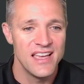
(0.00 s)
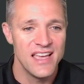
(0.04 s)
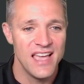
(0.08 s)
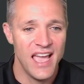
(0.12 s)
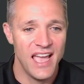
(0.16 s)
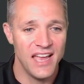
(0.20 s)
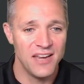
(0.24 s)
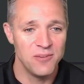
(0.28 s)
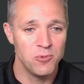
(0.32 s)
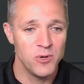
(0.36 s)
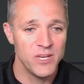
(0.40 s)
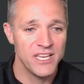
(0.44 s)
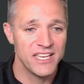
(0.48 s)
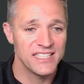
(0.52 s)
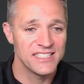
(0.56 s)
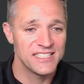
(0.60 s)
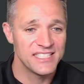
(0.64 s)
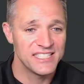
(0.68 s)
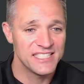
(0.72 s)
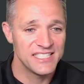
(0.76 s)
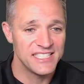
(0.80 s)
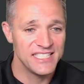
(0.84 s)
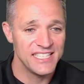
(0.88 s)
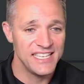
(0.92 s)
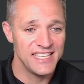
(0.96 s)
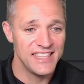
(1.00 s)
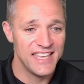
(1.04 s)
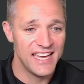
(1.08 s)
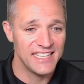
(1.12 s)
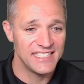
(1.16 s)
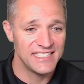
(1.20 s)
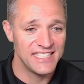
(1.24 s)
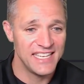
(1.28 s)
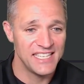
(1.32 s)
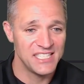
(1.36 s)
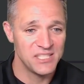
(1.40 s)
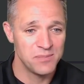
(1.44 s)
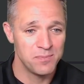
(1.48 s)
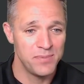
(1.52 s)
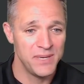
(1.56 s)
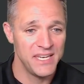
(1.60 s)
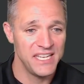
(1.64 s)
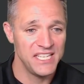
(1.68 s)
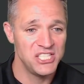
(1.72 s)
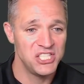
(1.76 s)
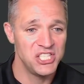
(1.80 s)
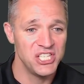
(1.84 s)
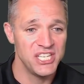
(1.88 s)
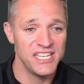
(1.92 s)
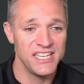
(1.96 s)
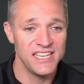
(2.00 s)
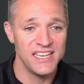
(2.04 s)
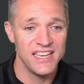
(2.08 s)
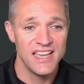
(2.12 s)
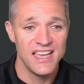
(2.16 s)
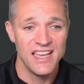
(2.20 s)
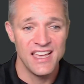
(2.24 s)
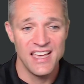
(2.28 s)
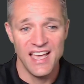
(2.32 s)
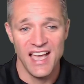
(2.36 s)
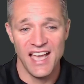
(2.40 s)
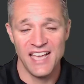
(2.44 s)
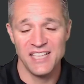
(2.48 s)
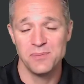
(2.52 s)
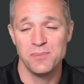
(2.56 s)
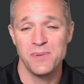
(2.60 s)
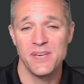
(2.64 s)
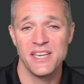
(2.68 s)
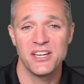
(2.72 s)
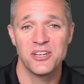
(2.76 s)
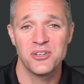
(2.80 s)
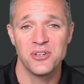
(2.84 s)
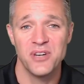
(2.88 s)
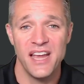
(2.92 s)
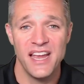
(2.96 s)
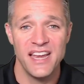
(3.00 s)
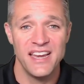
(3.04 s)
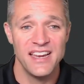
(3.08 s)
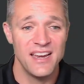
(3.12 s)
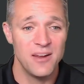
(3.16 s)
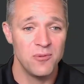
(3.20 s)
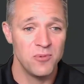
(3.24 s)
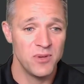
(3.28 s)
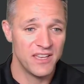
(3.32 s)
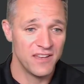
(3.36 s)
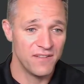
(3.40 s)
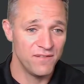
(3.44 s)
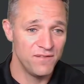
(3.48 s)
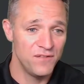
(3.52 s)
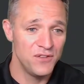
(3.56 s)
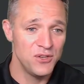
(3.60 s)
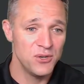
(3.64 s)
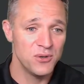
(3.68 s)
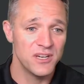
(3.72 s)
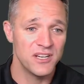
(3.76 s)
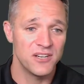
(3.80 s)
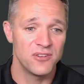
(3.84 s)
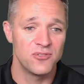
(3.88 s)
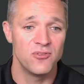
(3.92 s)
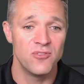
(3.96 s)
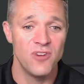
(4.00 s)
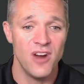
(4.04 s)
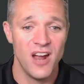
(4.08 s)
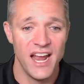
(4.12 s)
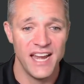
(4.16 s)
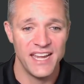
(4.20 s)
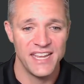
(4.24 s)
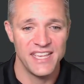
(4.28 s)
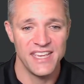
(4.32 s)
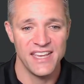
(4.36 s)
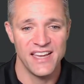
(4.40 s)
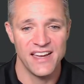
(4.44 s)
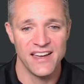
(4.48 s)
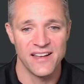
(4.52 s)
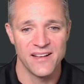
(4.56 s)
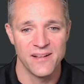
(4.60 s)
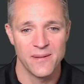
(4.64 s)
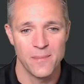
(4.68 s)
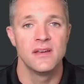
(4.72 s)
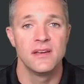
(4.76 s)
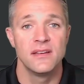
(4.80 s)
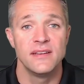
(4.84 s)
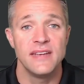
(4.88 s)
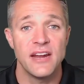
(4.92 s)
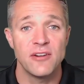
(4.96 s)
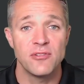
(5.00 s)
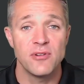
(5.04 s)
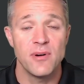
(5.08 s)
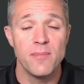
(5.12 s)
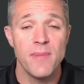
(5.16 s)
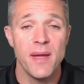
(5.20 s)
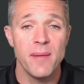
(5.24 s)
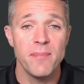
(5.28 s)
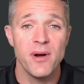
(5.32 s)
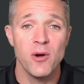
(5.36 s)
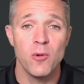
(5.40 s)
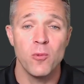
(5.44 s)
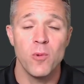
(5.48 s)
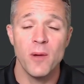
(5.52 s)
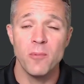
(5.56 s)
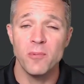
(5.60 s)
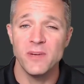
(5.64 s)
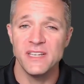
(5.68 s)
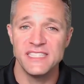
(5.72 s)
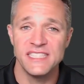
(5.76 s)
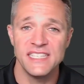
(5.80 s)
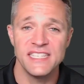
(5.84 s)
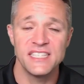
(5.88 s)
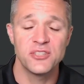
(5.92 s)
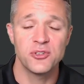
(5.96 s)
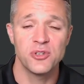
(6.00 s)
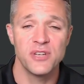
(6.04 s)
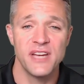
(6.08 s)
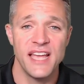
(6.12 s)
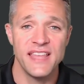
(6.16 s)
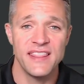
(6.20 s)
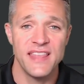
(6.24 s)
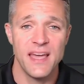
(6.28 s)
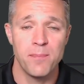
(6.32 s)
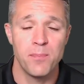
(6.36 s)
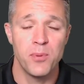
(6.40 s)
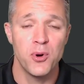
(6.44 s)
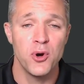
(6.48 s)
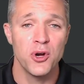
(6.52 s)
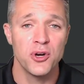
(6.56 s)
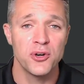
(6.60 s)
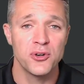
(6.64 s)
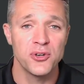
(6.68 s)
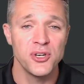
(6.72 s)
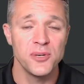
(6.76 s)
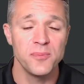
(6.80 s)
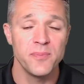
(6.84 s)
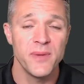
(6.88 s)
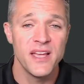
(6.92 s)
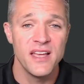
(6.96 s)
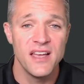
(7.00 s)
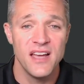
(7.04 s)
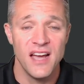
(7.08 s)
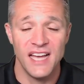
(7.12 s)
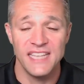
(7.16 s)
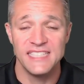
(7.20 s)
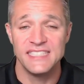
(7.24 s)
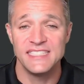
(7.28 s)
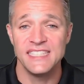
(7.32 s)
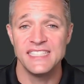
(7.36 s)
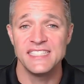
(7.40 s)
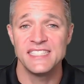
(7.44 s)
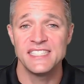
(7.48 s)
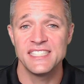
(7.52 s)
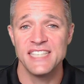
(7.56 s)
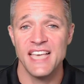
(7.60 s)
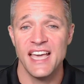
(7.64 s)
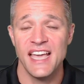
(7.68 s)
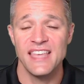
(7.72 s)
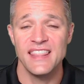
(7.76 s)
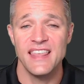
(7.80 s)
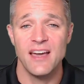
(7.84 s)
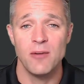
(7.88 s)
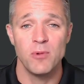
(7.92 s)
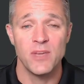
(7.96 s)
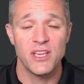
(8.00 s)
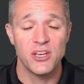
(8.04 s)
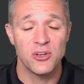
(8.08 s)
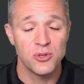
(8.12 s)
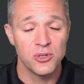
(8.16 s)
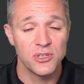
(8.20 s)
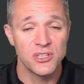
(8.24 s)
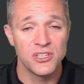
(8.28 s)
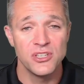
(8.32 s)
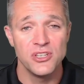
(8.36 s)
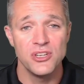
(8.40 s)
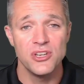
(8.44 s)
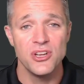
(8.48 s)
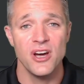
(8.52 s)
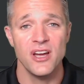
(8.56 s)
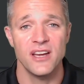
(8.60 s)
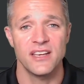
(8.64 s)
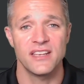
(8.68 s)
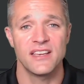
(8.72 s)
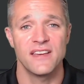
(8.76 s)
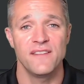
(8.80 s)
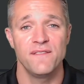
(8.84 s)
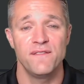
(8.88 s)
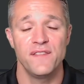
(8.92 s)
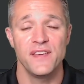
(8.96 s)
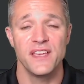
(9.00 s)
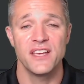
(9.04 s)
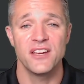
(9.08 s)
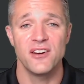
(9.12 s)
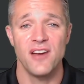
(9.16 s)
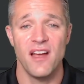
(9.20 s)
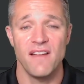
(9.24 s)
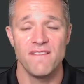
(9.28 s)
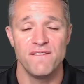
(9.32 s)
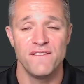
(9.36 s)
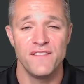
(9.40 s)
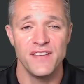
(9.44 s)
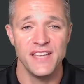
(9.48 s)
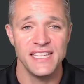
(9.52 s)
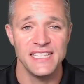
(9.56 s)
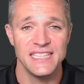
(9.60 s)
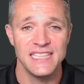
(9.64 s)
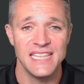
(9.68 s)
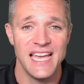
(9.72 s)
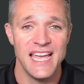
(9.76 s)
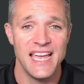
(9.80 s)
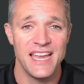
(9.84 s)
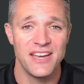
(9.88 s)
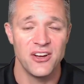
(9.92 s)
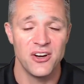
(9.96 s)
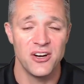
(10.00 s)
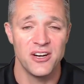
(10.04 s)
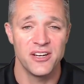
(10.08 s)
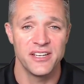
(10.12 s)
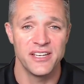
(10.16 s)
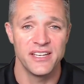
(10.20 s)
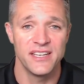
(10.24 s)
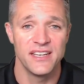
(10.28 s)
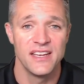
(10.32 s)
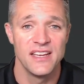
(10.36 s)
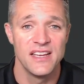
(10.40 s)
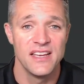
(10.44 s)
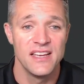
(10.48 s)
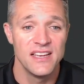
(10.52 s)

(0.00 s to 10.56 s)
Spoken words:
And we can see that test-pg has been created and we can view it right here. Now, remember when we did create that port group, I did say that we could not configure a VLAN on it.